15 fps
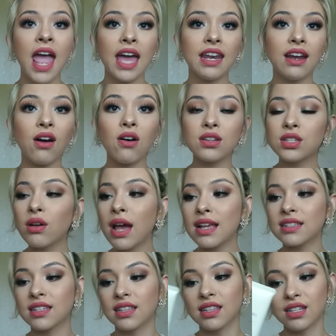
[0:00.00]
And it also
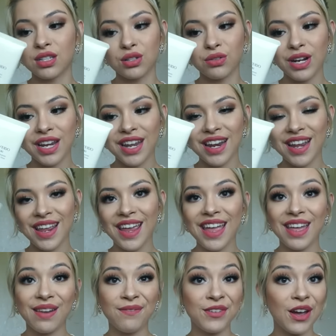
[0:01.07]
has glycerin in
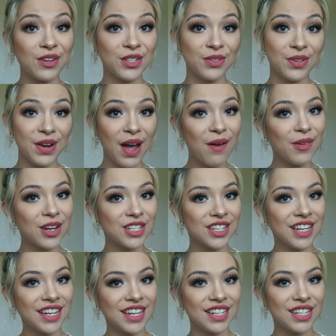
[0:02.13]
it, and if y'all do not watch
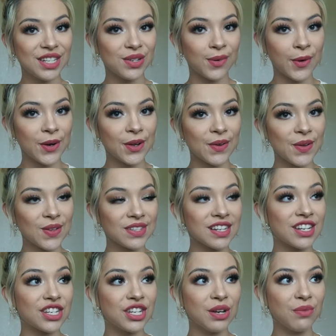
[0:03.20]
Nikkie
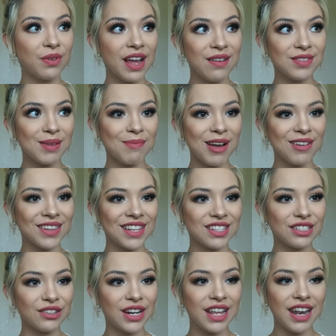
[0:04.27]
tutorials, she raves about
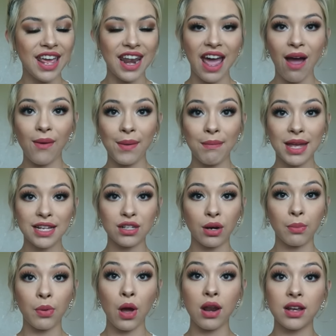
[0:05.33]
glycerin and how it makes
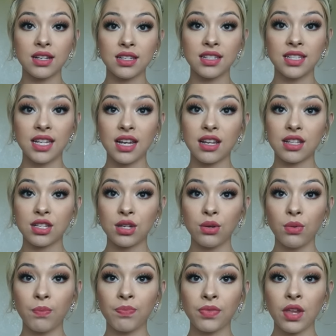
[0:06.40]
her products stick
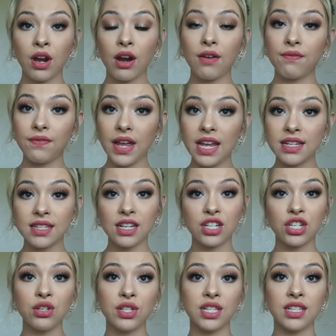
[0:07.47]
to her face, like
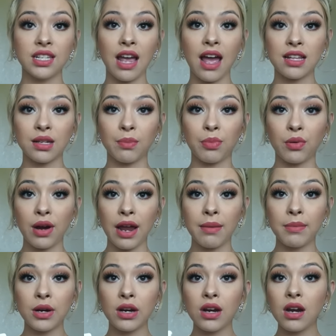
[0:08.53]
she uses it as a
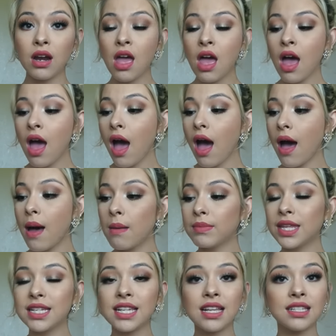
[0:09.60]
primer. Um,
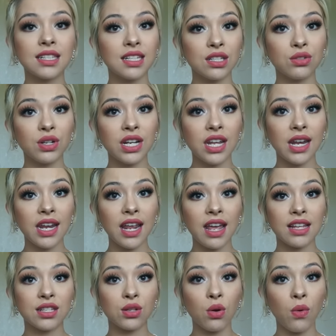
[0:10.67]
this has glycerin in
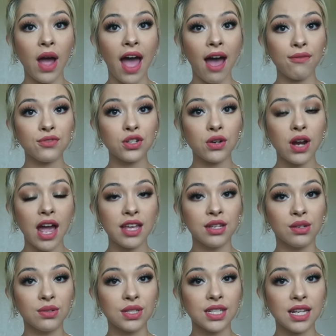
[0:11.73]
it, so after I
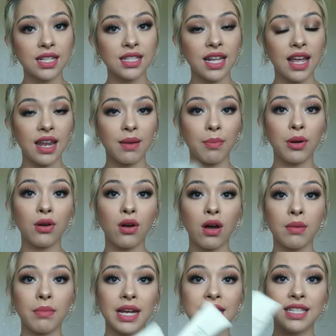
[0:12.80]
use this and put
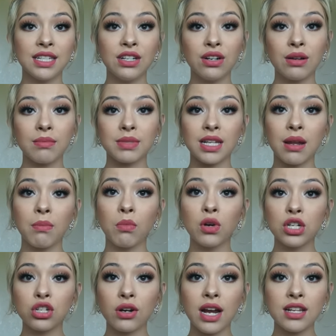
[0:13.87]
on my serums and
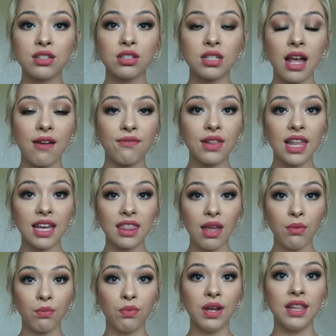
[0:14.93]
moisturizers, I feel like
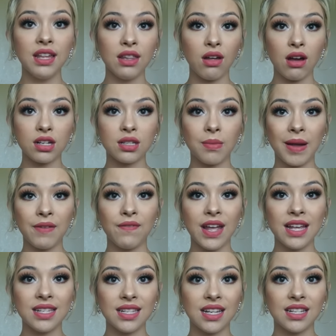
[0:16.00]
they really lock to my
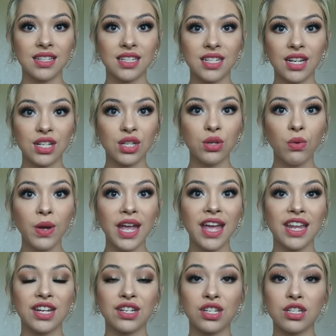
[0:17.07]
face and stick to it,
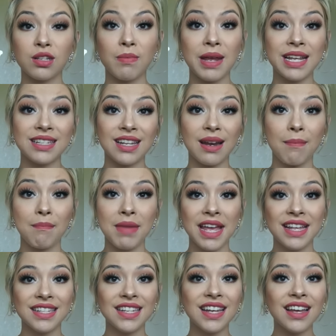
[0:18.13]
and it just makes it
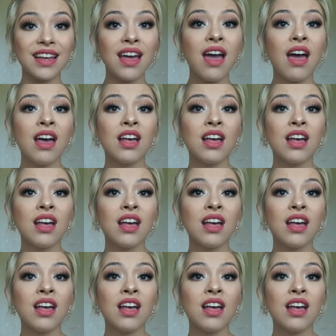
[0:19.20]
amazing.